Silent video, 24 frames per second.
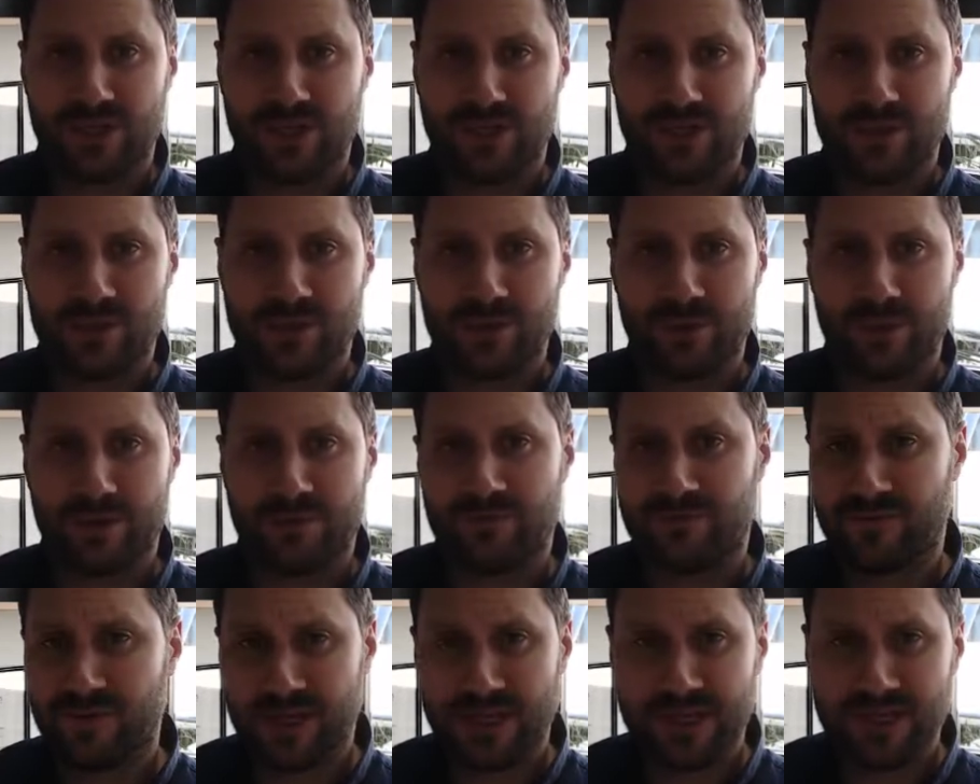you're
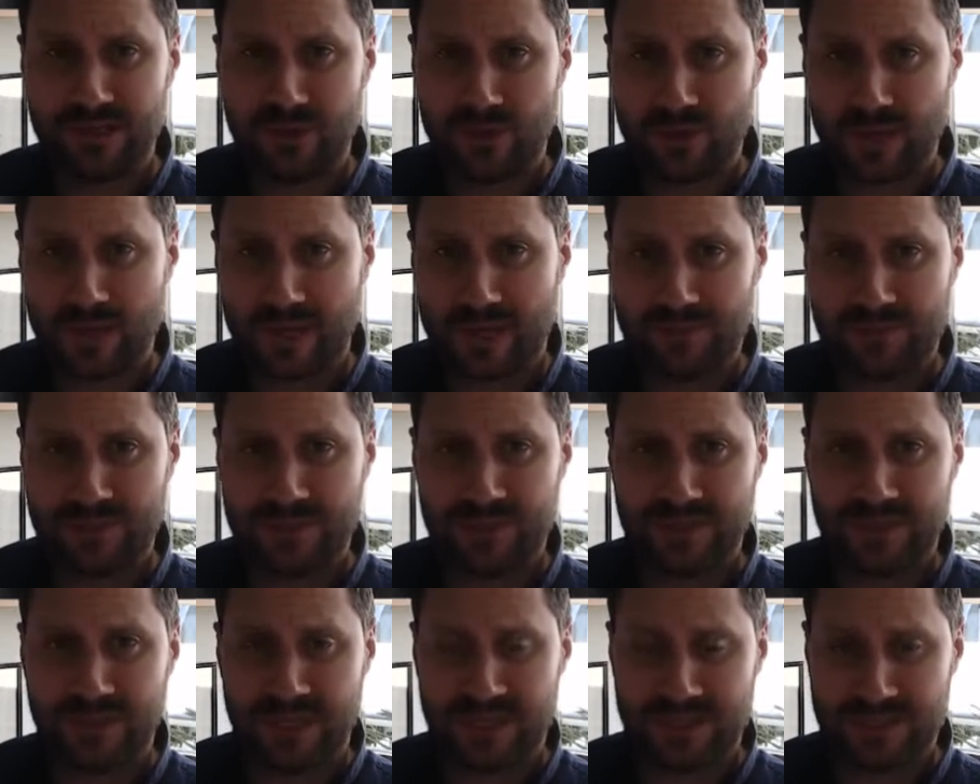doing VLOOKUPs
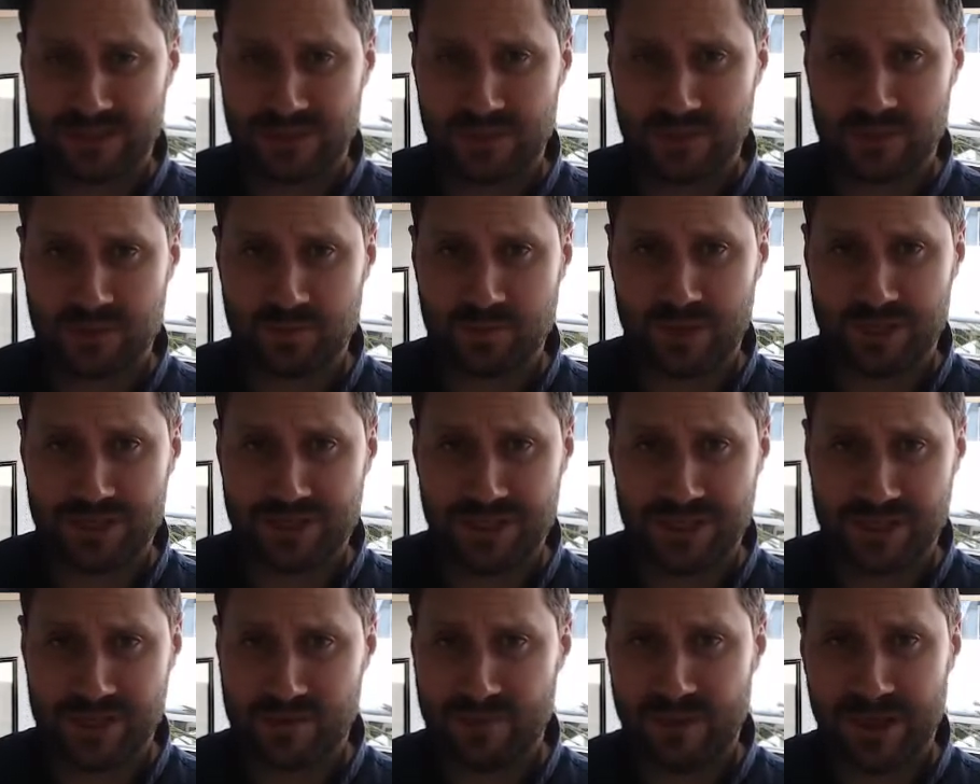in the Excel
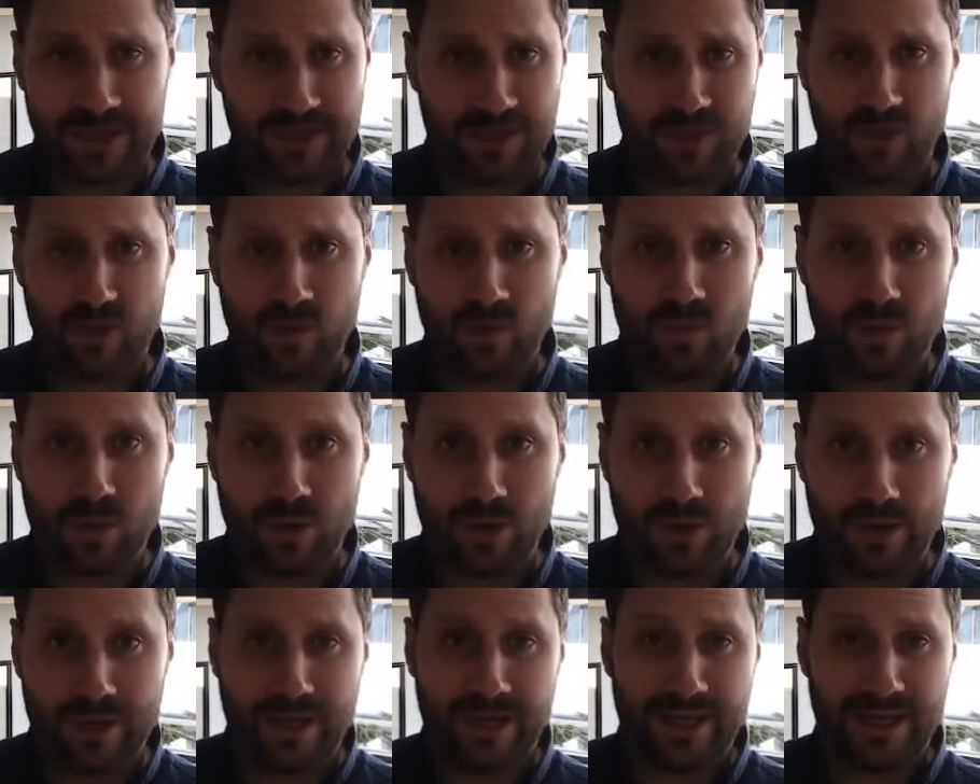spreadsheet to make it all
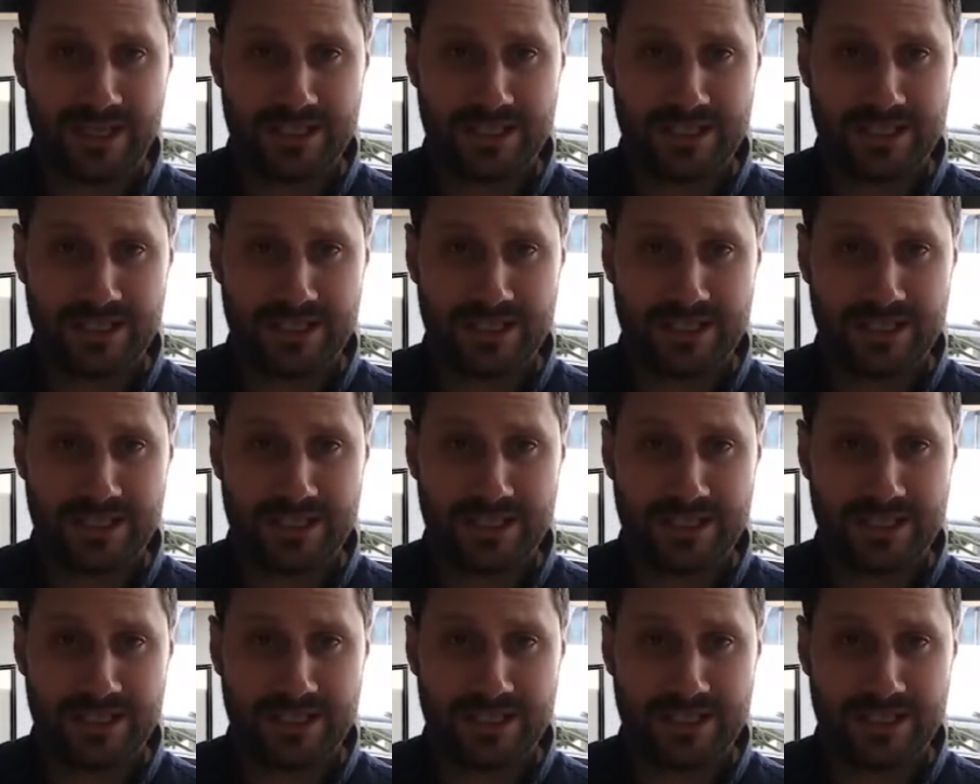work.